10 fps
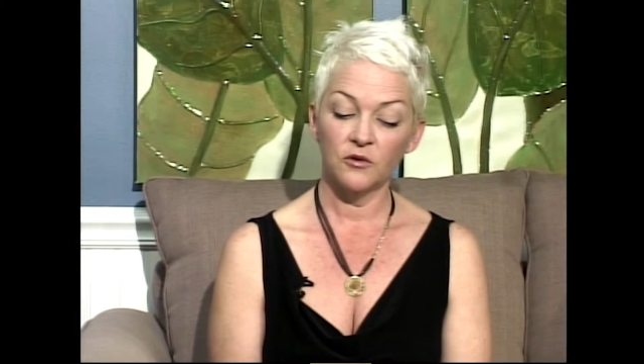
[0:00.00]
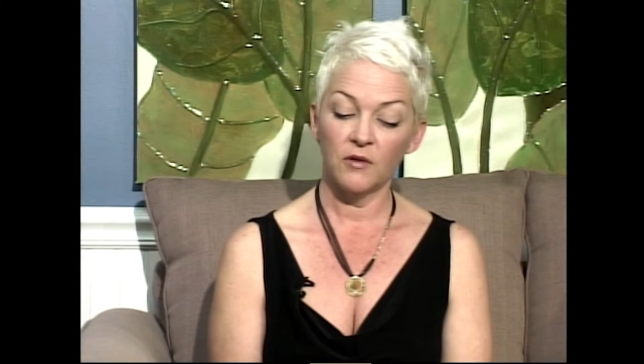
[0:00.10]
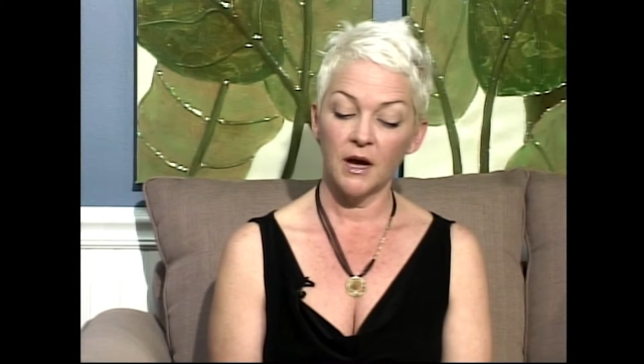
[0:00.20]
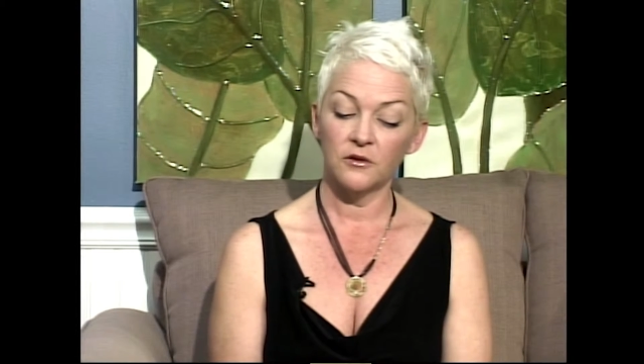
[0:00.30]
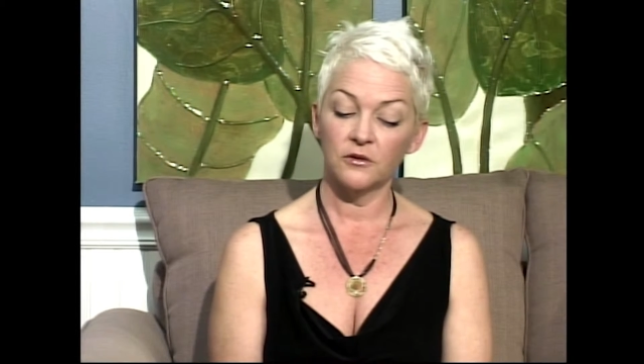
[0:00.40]

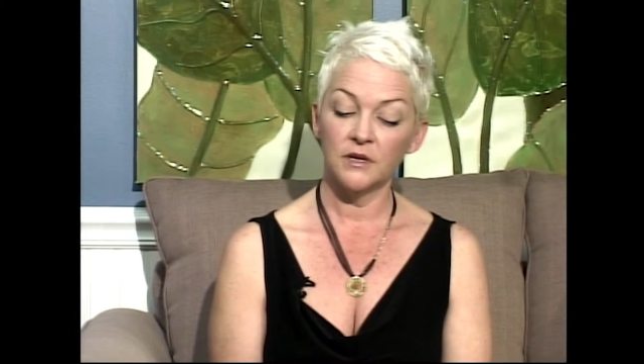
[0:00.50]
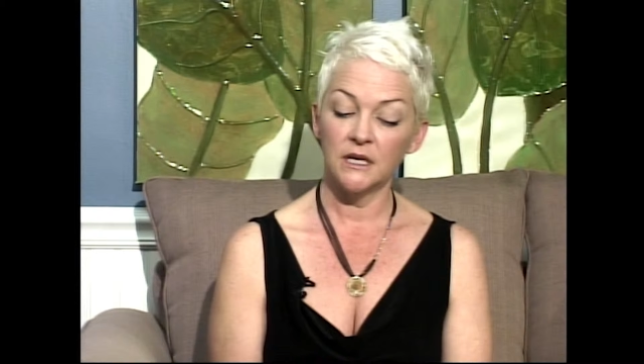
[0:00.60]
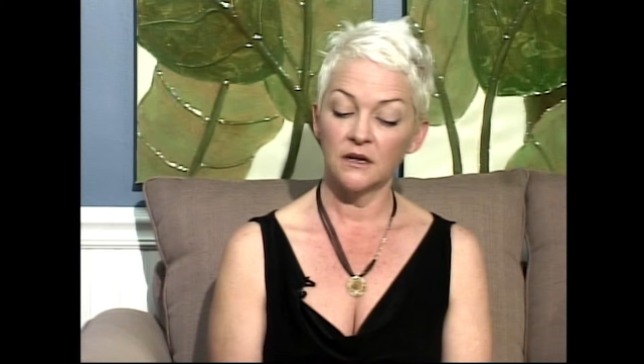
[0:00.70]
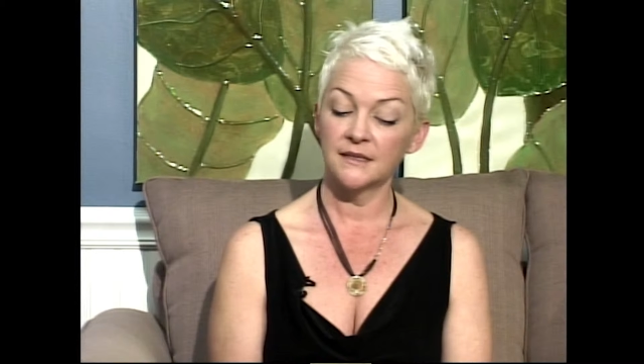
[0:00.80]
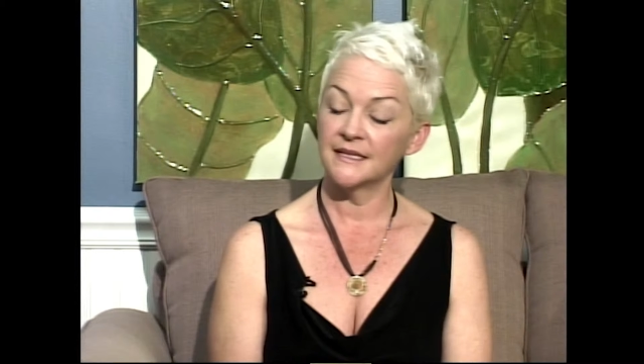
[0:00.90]
Crowder
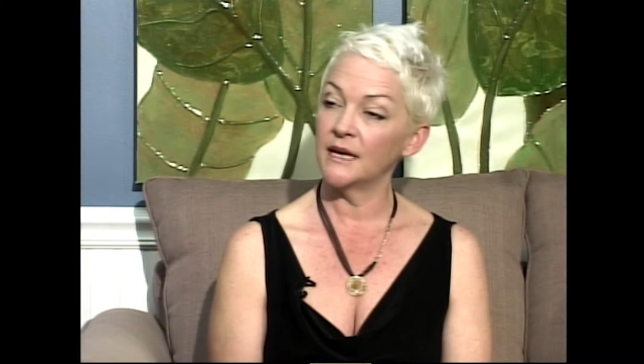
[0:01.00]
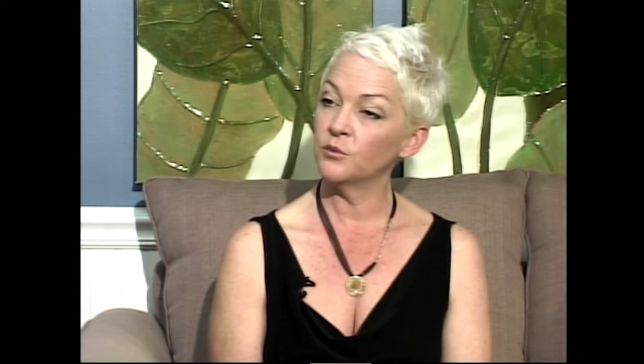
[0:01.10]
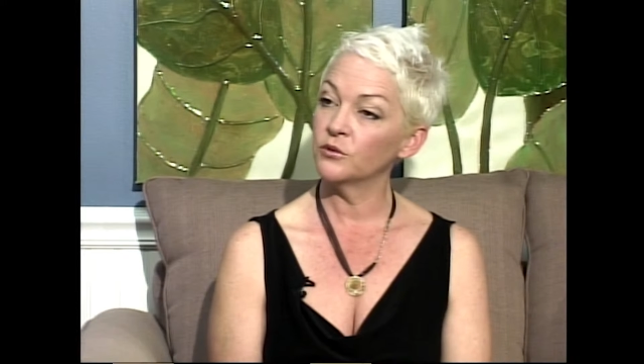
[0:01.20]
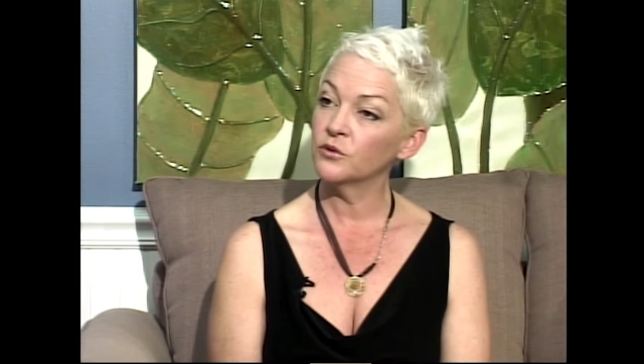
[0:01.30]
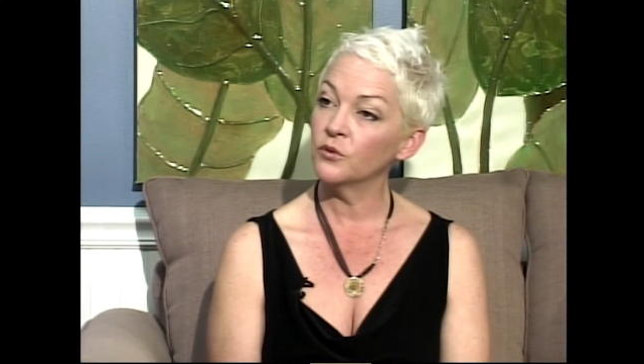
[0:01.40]
Neon
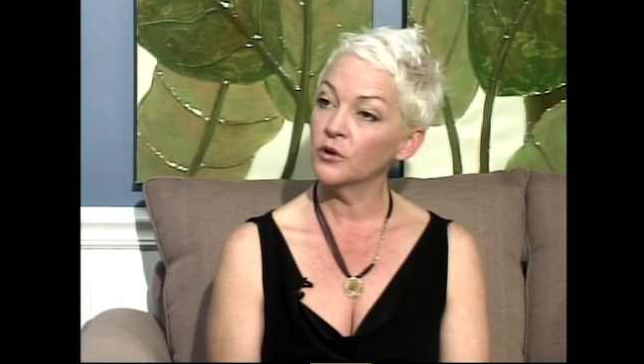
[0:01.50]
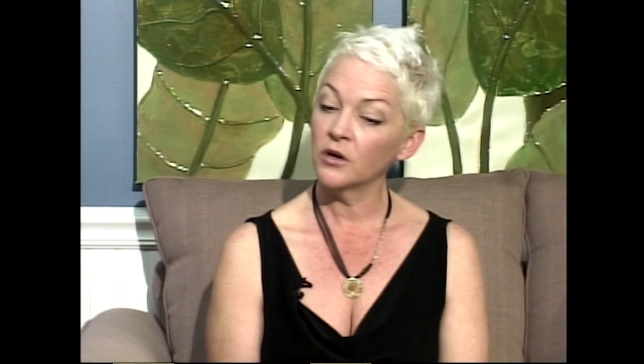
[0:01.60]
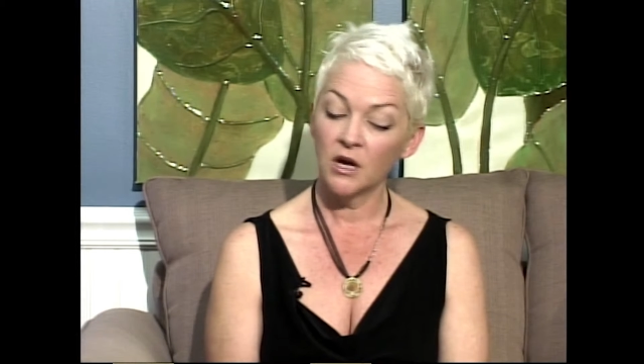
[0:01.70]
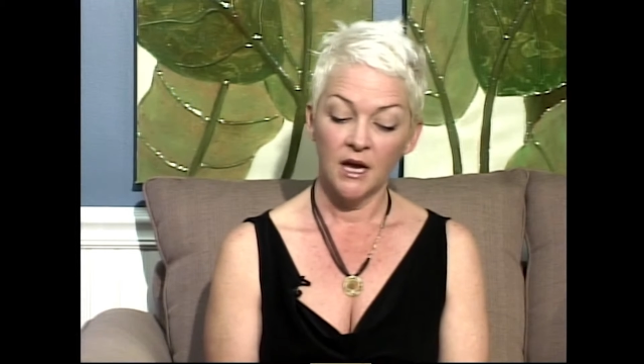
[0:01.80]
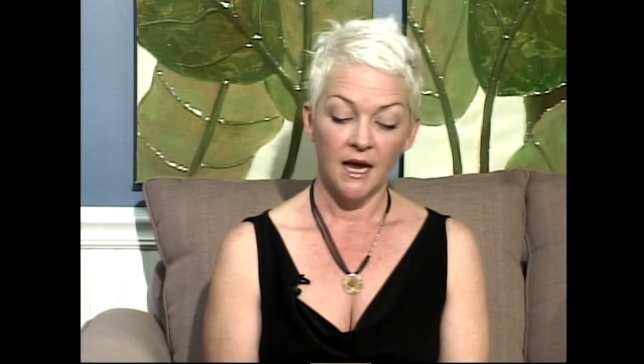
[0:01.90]
Staple Tour.